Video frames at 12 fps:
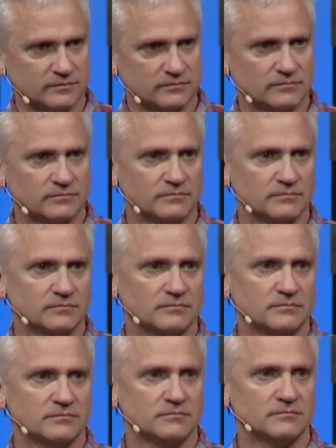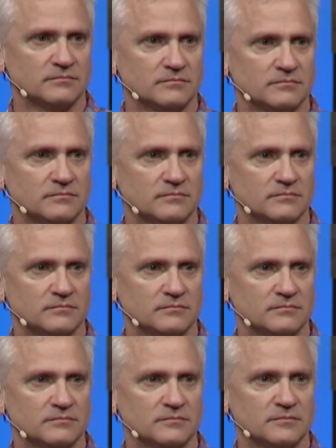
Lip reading: [no speech]